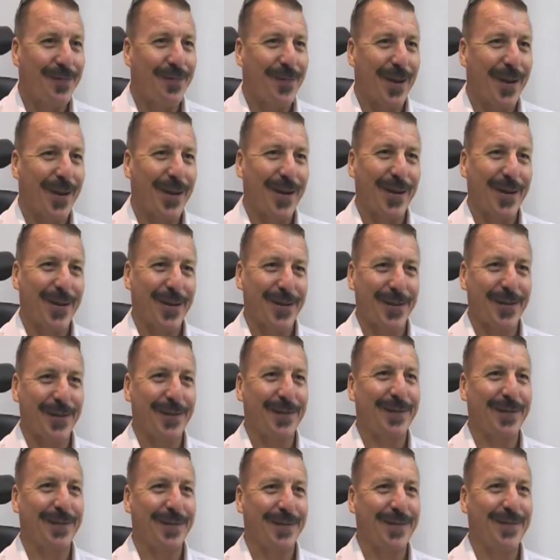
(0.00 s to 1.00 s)
because
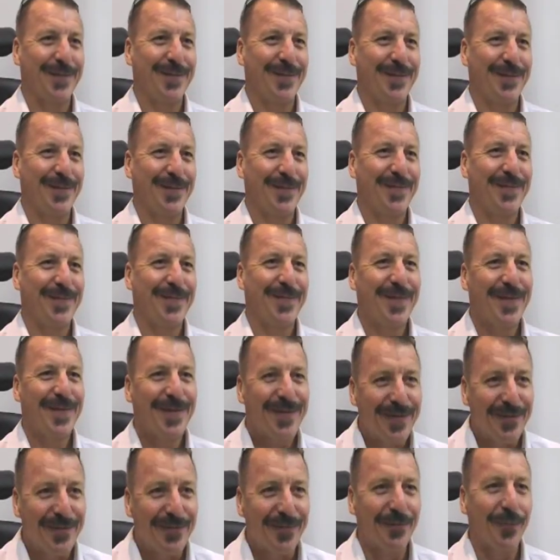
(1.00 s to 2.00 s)
of
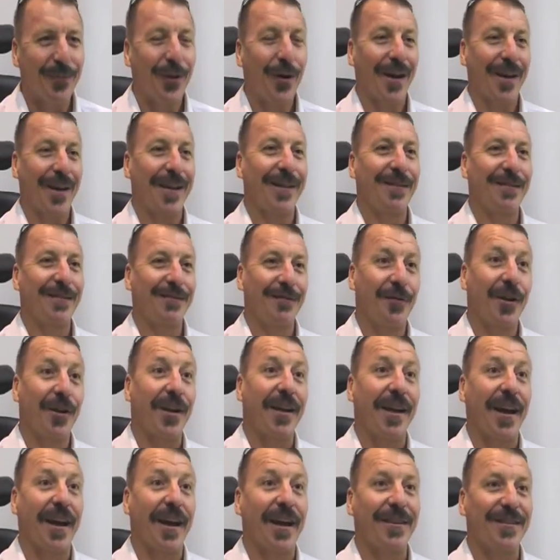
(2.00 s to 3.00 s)
my
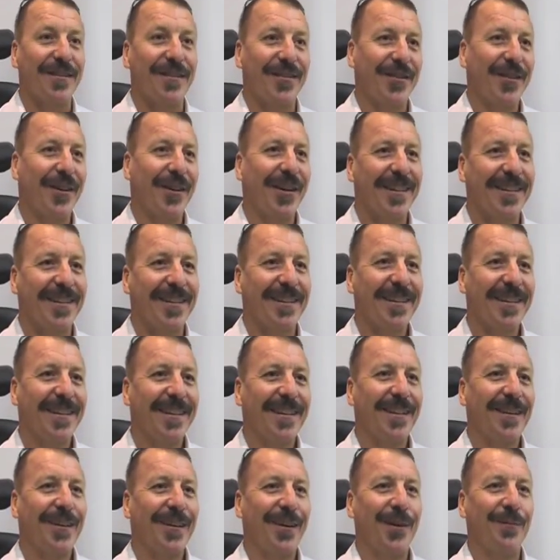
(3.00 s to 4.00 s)
regained sight.
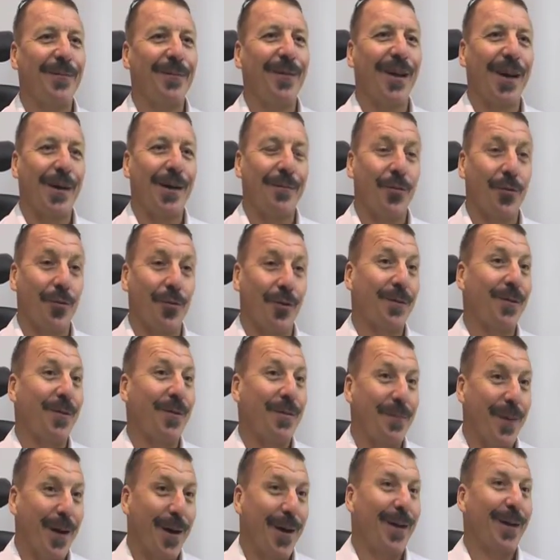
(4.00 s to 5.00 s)
I've become more
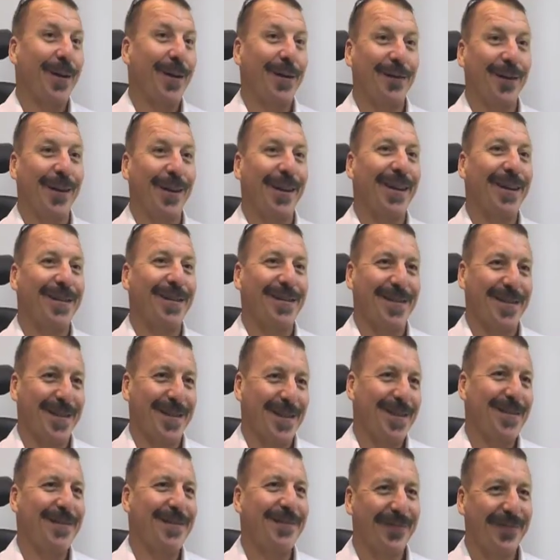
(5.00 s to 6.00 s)
competitive again.
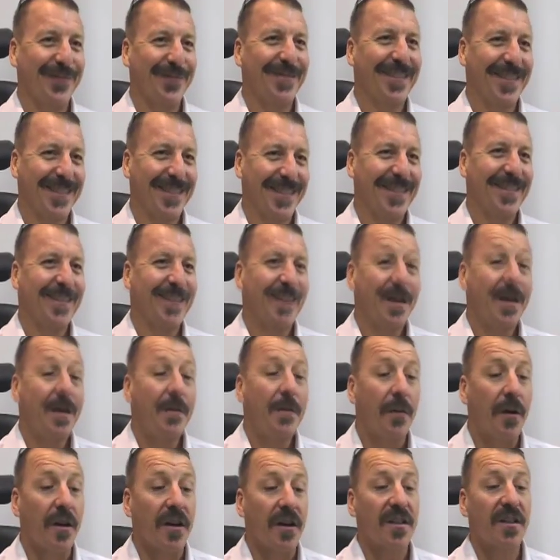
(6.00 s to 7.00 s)
So
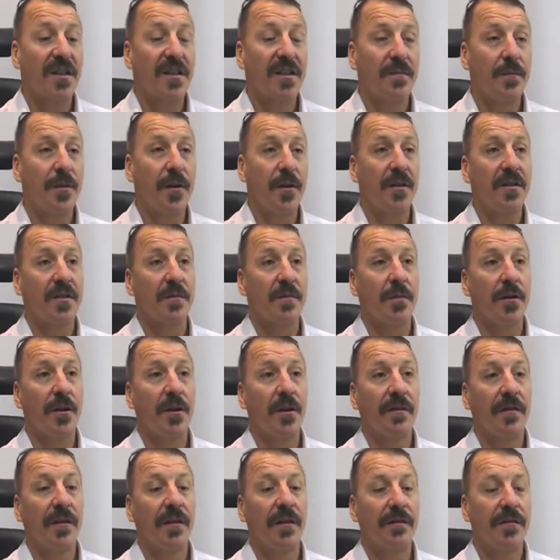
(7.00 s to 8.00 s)
my experience at
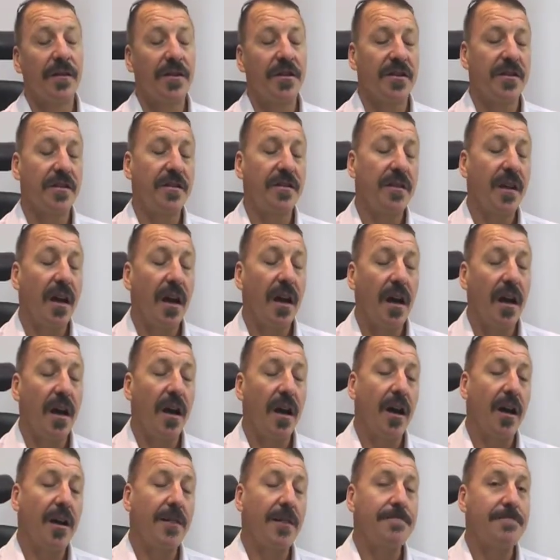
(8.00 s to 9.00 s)
Perfect Vision
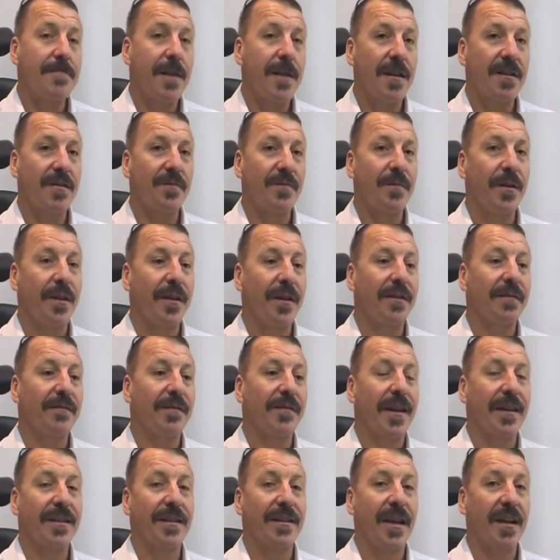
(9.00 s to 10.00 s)
has been
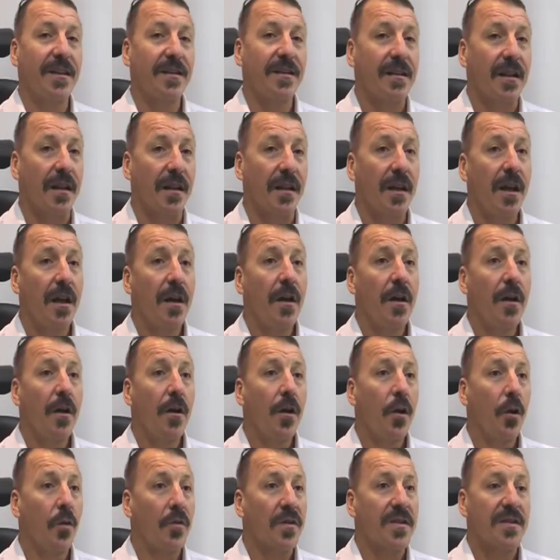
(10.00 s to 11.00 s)
fantastic.
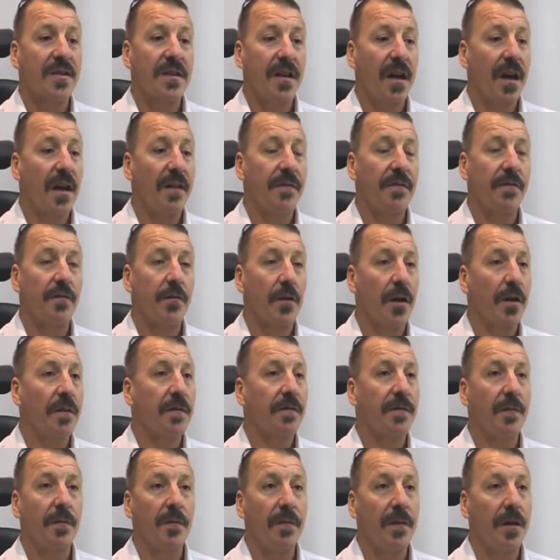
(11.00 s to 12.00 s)
All the staff,
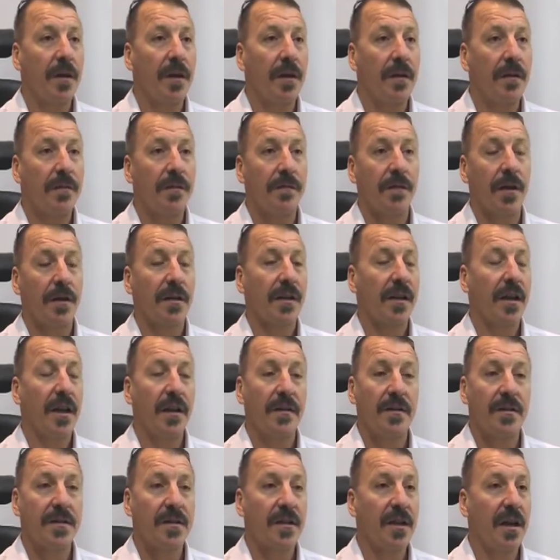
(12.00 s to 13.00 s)
right from the front
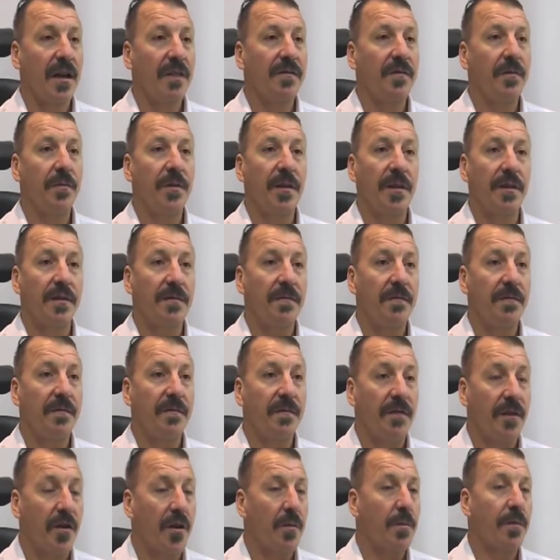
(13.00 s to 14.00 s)
counter staff, have been
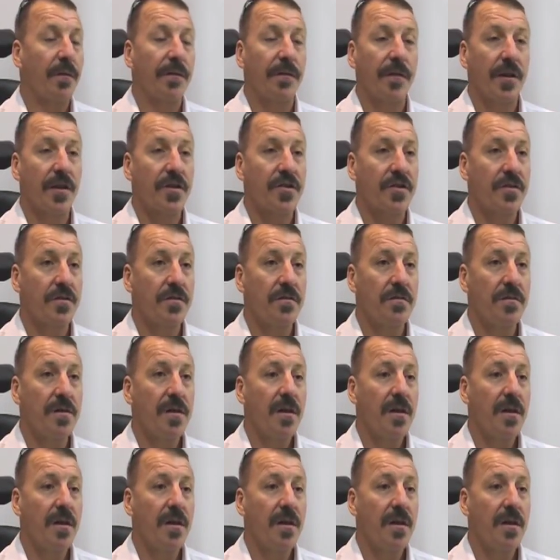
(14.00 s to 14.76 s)
very professional,